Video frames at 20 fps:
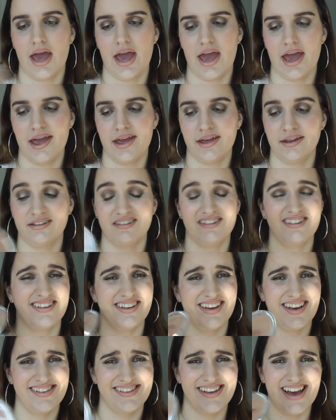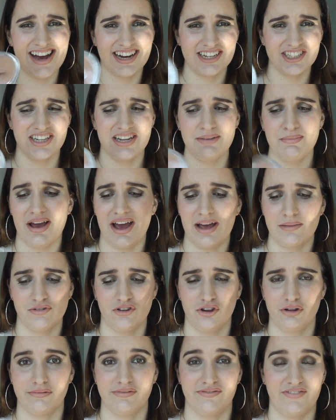and it's actually my
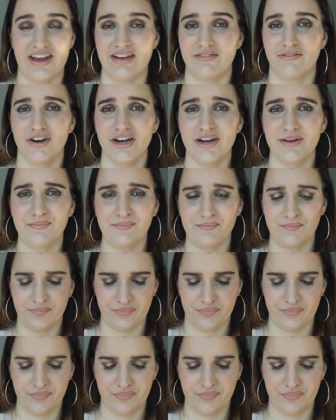absolute favourite.